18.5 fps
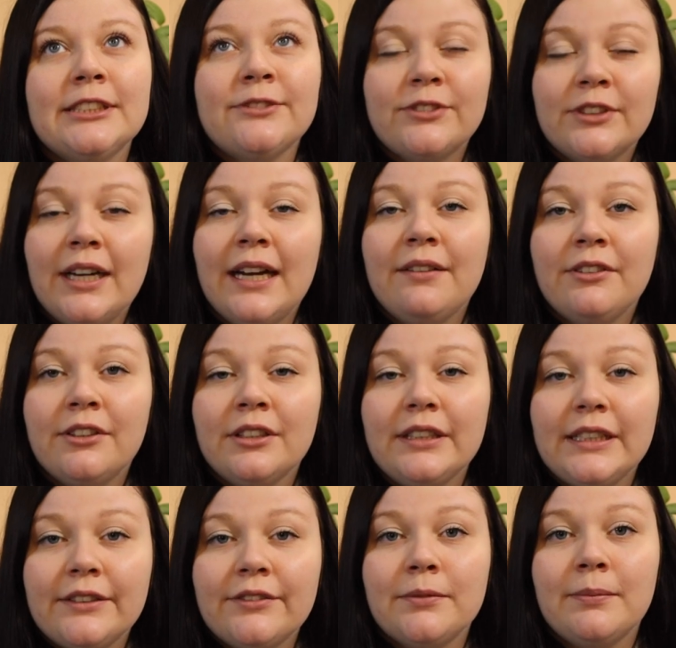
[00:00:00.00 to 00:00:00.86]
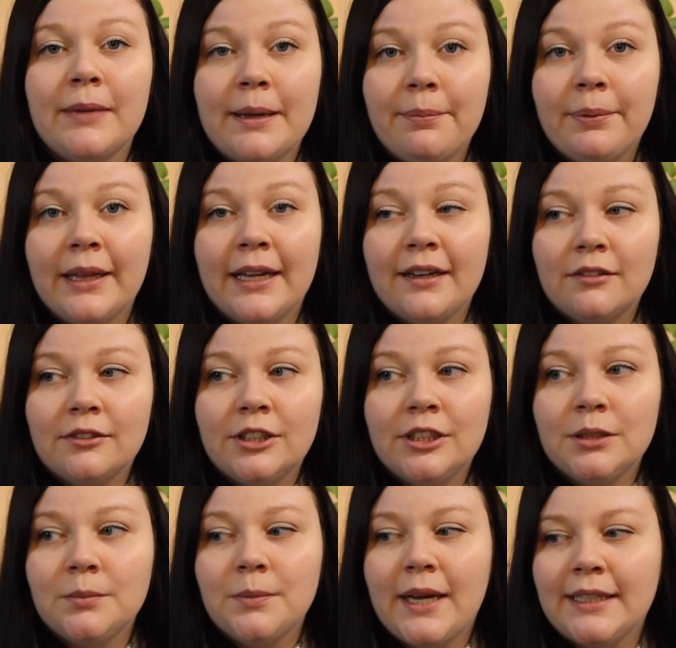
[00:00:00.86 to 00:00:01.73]
much forever leave in my plant
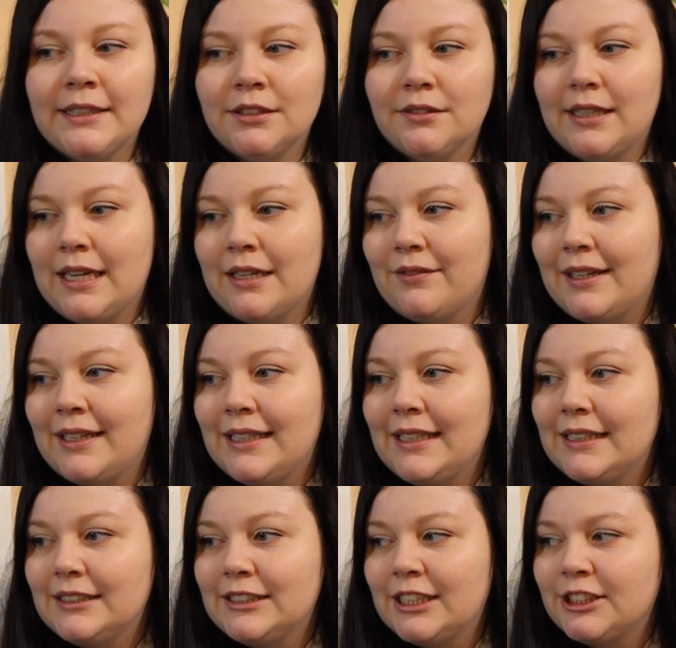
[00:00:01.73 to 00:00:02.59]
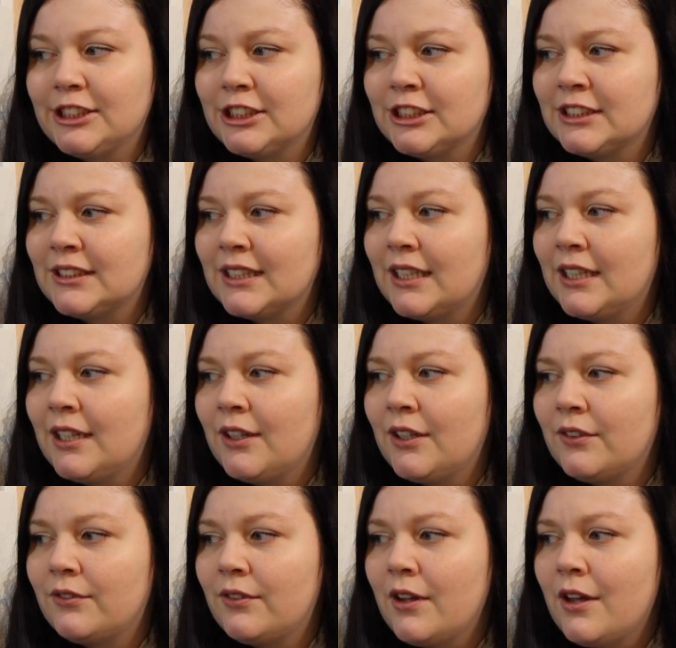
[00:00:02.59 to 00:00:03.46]
room. I don't have any intentions
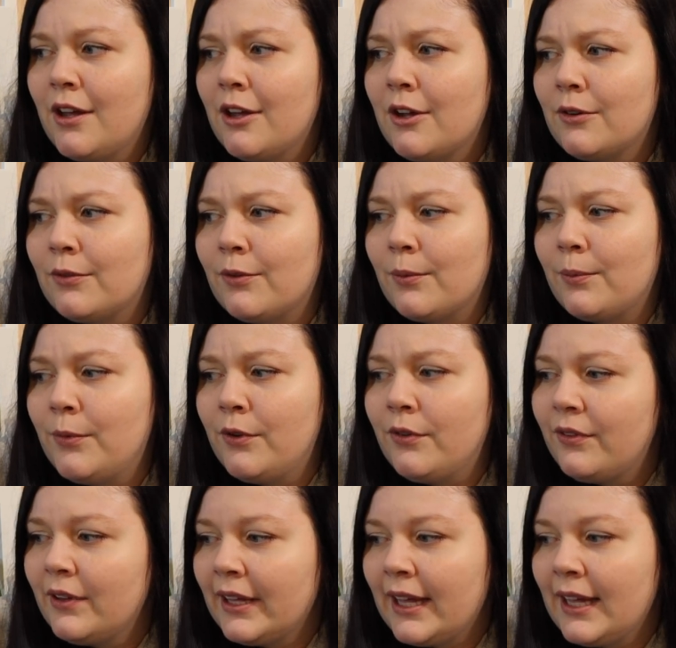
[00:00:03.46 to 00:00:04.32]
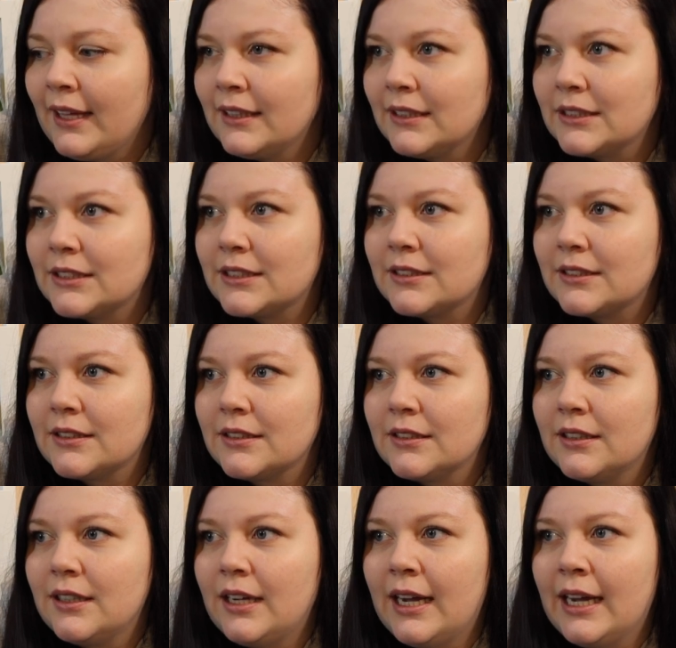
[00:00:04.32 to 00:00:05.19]
of removing it.
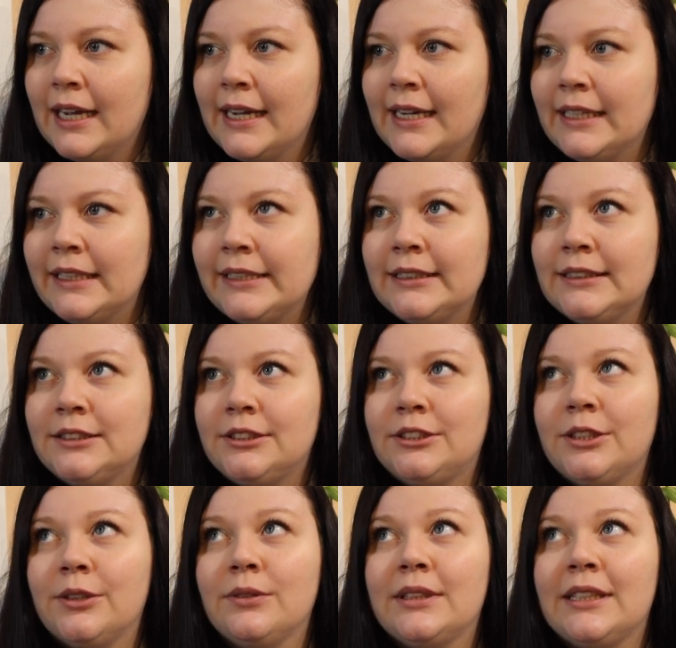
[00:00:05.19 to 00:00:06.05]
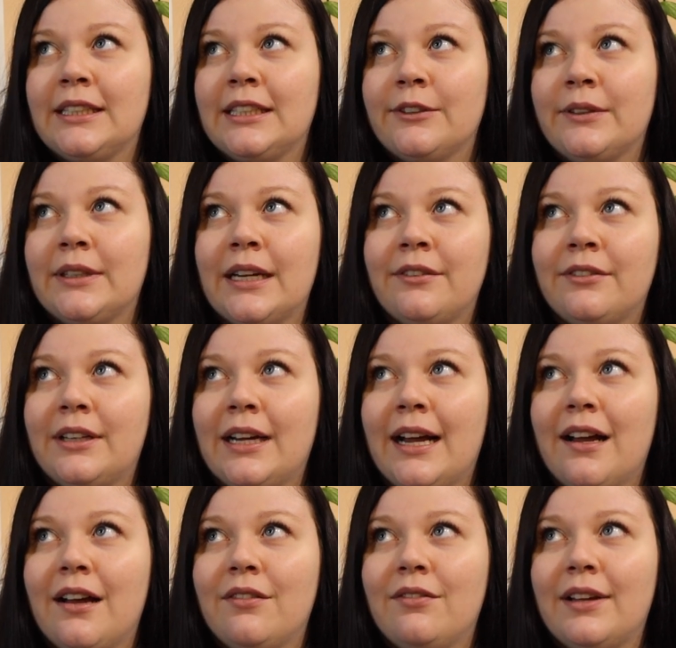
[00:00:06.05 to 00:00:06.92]
I don't think it would ever
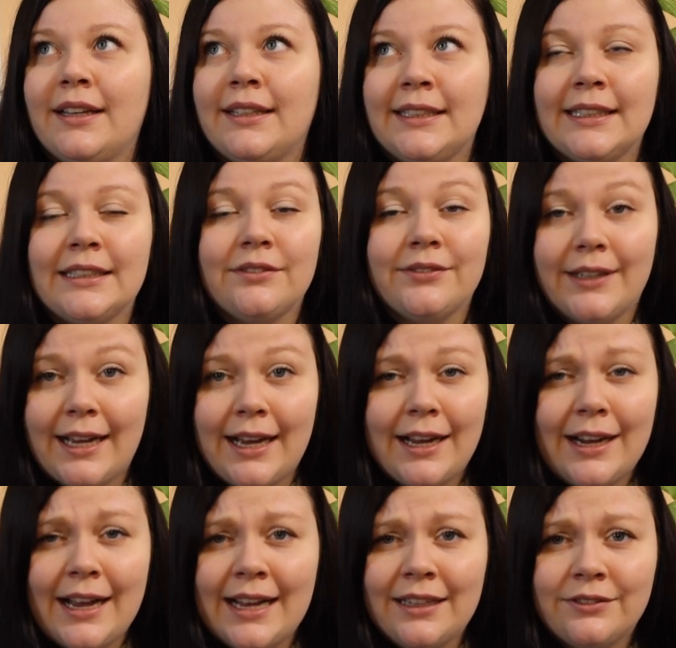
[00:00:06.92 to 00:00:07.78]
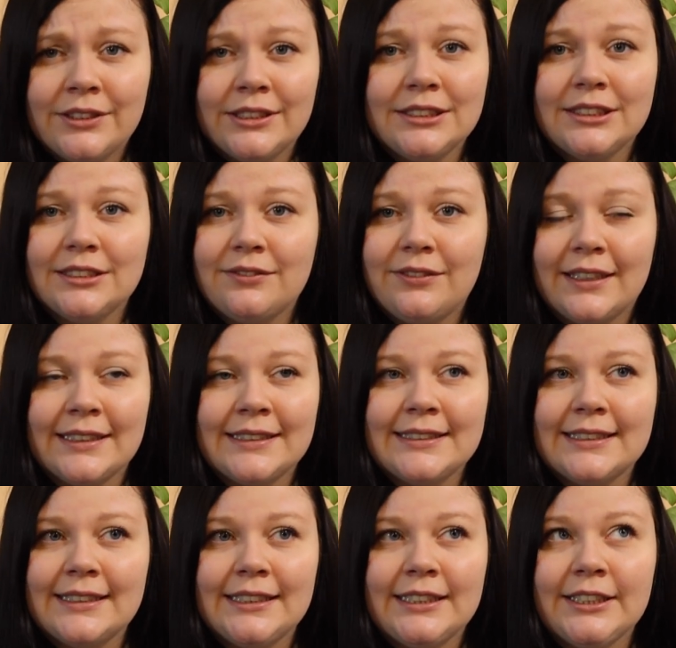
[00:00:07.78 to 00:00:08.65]
have any adverse
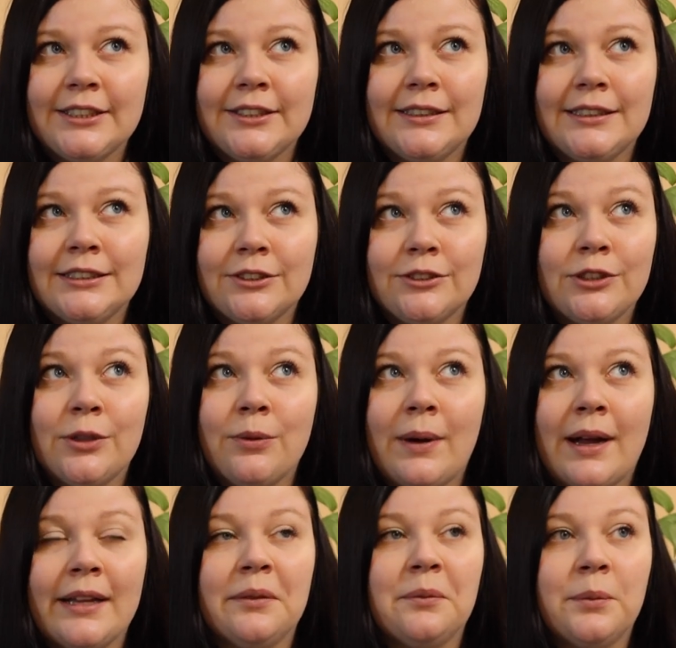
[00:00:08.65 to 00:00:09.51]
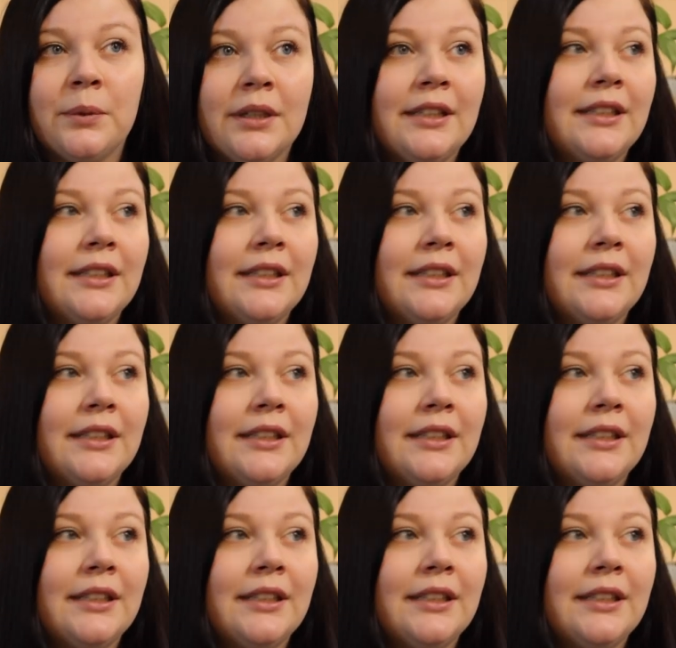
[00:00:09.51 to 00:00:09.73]
effects in here. I don't know why it